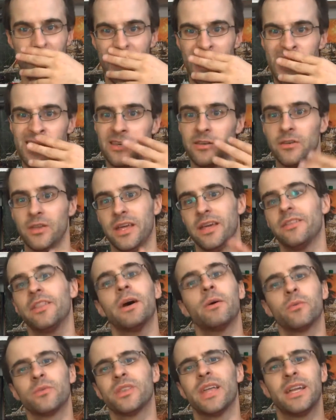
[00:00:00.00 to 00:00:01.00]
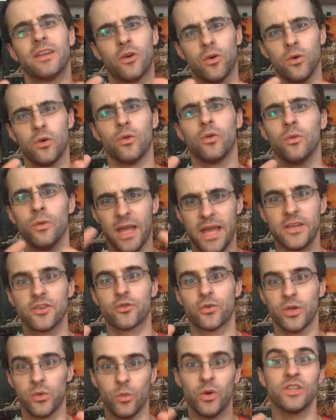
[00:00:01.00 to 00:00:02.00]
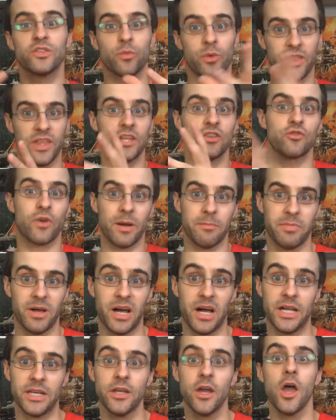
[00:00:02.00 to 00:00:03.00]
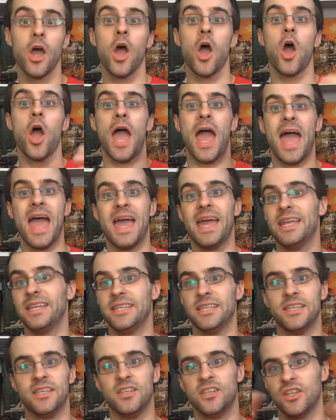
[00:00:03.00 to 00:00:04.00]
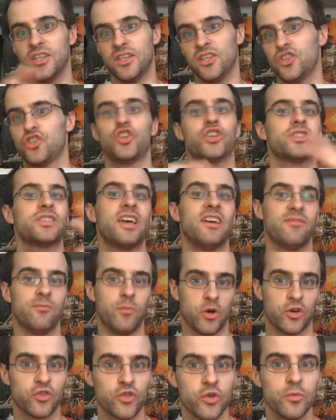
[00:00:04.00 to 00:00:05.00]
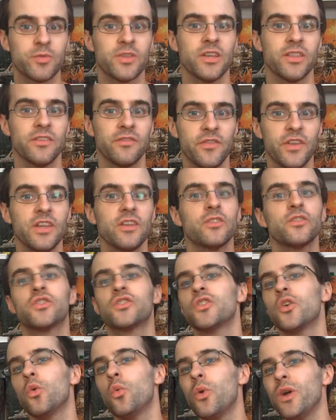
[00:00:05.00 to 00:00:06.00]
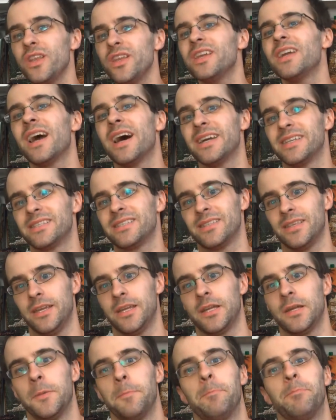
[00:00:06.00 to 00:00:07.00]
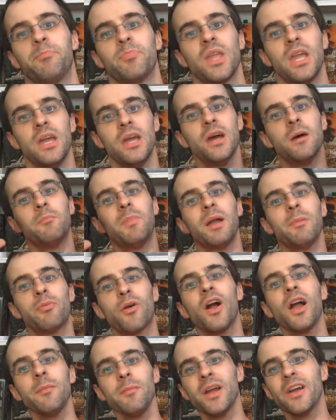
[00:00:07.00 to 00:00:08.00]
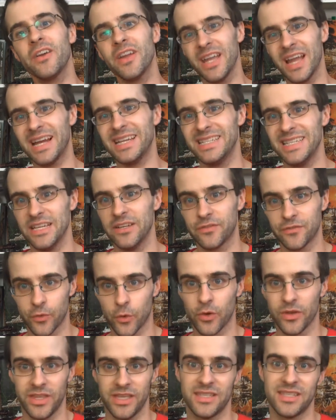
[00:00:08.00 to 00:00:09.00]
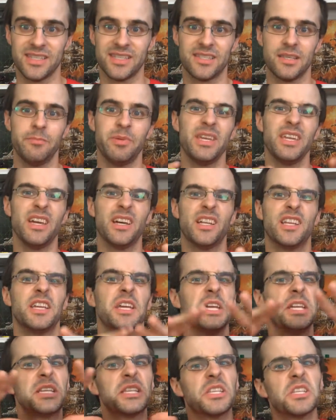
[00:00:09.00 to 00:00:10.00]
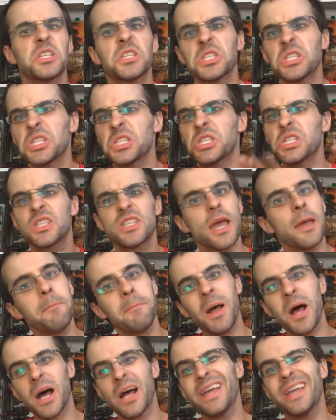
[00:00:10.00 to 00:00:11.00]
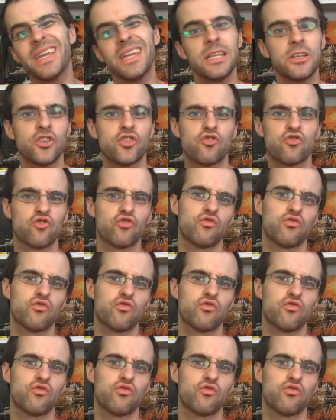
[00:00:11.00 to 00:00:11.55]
that whole entry was with a drop pod, and just have more troops on the field? So what do you guys think? My primary idea for this is to be a semi-fluffy